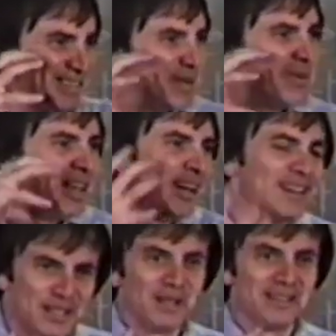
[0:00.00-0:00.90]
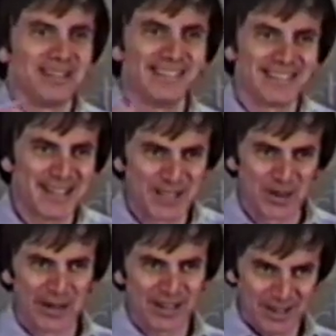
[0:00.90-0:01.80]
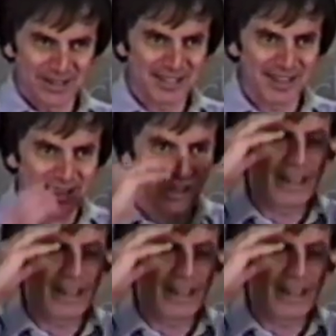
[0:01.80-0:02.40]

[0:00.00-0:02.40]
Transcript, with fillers: you get into the situation, you see that,